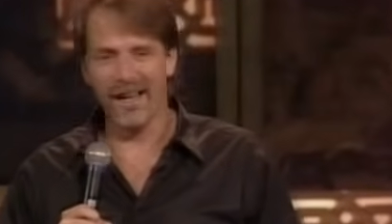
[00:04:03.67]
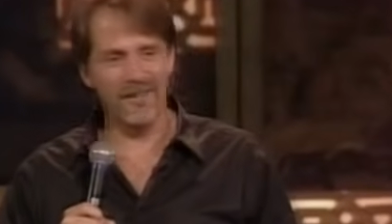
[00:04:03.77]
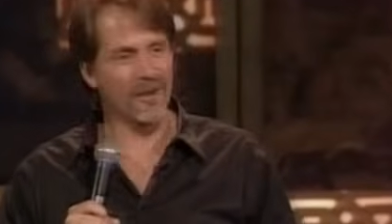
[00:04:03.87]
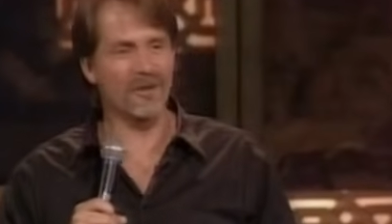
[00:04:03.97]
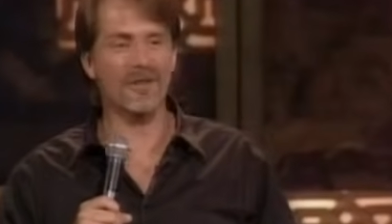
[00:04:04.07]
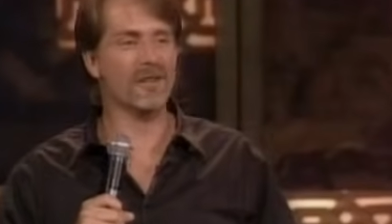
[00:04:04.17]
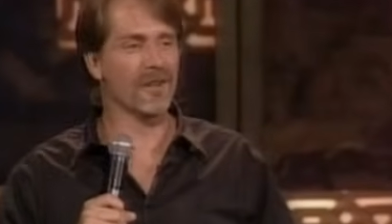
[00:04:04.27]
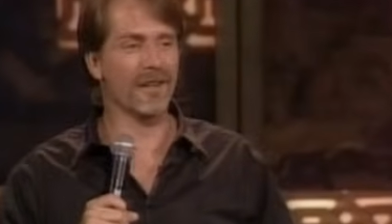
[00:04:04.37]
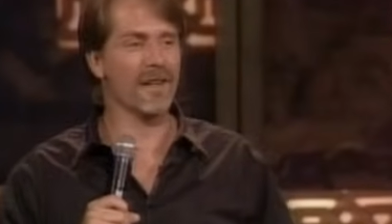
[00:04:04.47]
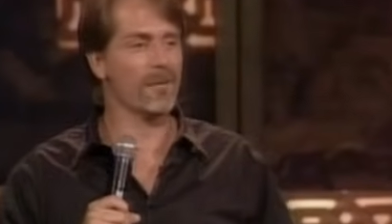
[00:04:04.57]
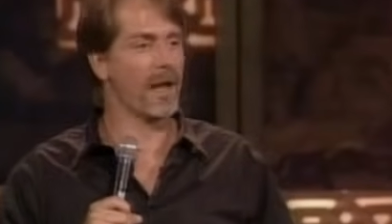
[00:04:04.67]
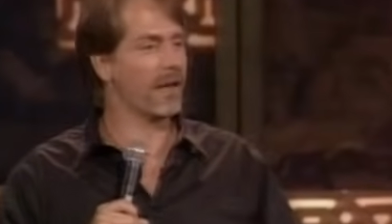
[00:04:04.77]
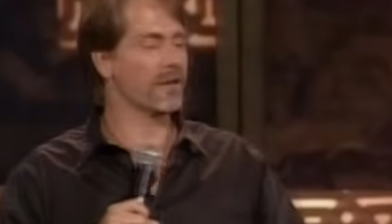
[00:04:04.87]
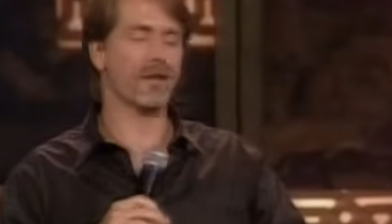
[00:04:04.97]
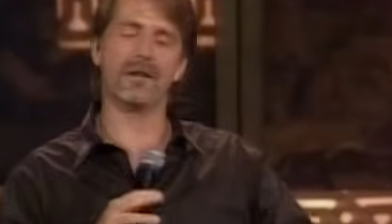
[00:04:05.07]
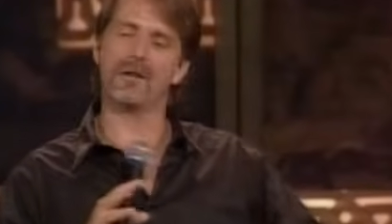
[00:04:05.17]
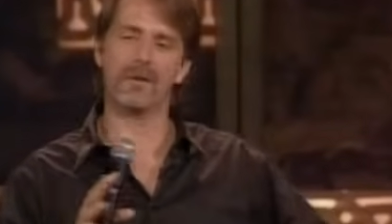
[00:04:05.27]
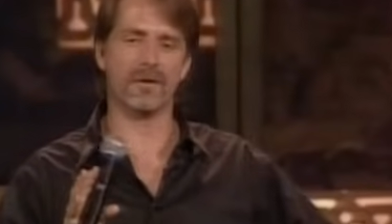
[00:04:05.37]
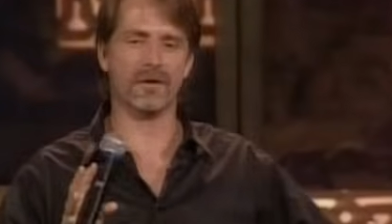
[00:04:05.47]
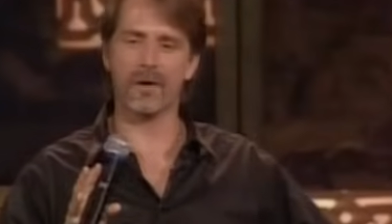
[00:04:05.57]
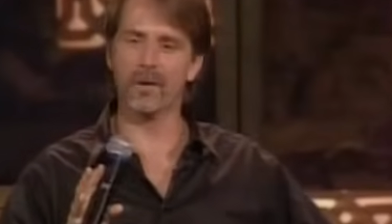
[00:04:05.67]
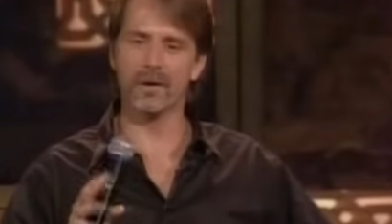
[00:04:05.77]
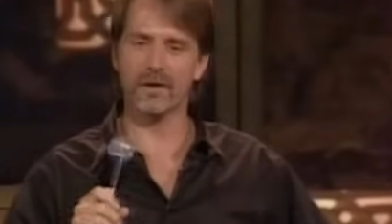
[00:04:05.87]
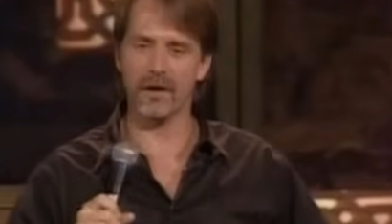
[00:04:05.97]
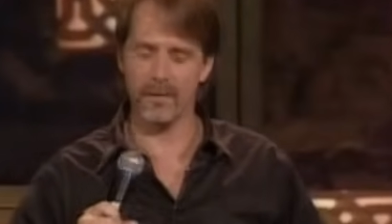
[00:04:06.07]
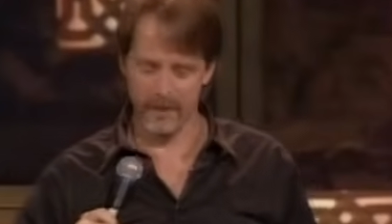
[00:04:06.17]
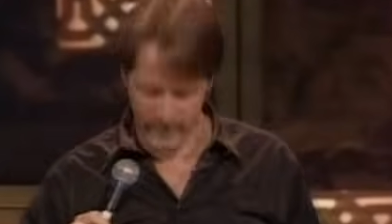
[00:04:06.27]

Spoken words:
I thought she was going to get mad, and she was as cool as she could